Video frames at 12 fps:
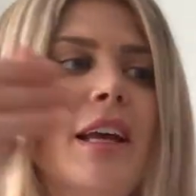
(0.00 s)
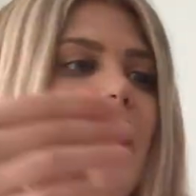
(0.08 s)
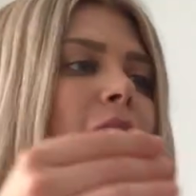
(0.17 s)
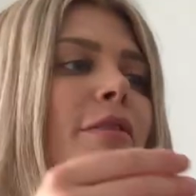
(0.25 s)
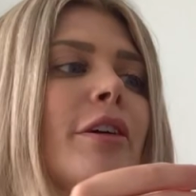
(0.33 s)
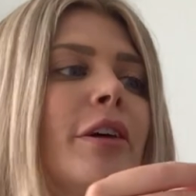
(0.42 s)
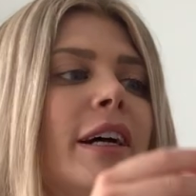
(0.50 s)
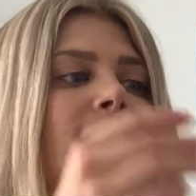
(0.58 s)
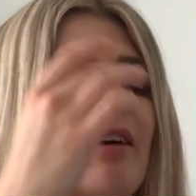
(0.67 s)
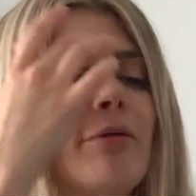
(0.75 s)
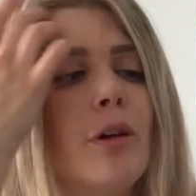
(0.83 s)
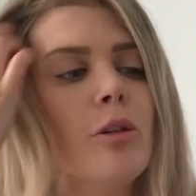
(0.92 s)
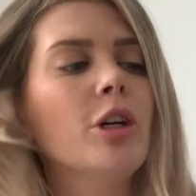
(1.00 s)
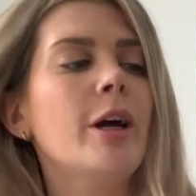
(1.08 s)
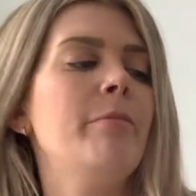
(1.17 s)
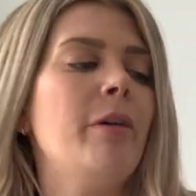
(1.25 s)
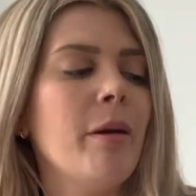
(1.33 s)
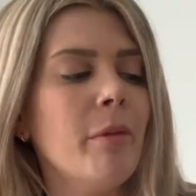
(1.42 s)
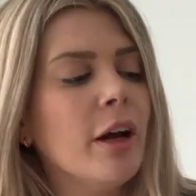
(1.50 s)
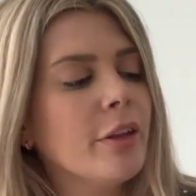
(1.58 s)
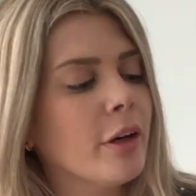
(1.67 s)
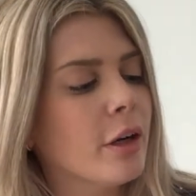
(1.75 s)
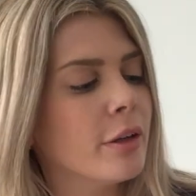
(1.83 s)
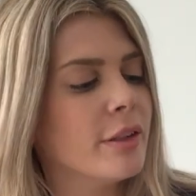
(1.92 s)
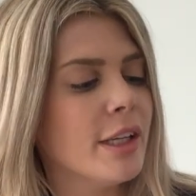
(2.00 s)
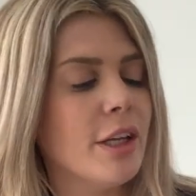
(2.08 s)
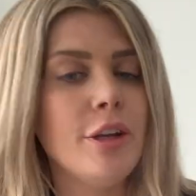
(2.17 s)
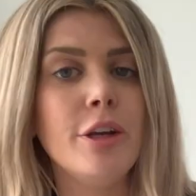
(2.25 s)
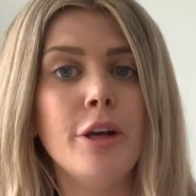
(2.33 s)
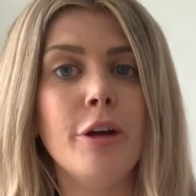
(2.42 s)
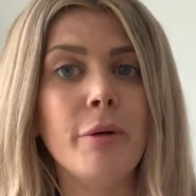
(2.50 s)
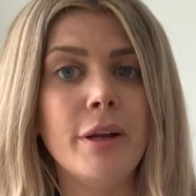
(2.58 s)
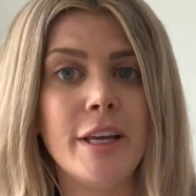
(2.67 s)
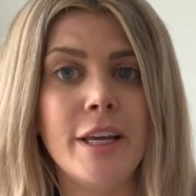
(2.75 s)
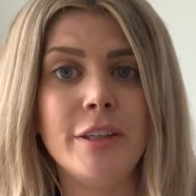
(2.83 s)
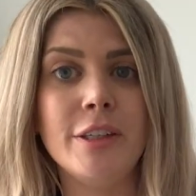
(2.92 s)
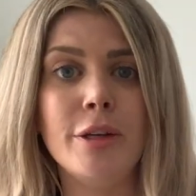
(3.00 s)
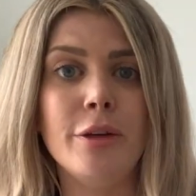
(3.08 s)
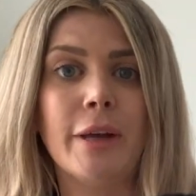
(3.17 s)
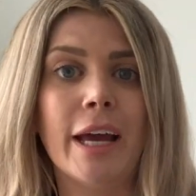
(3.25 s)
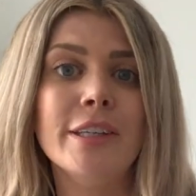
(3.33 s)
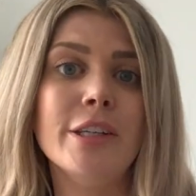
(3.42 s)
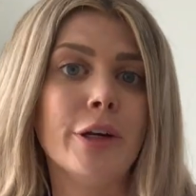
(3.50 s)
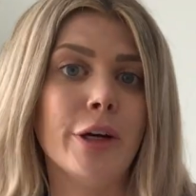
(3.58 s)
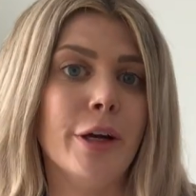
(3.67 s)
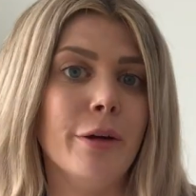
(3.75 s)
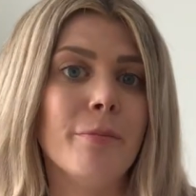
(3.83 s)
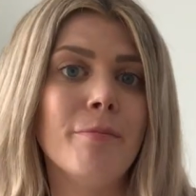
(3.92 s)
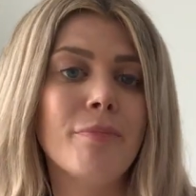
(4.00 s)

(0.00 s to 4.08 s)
If you guys have not tried Primark thongs, you need to get to know.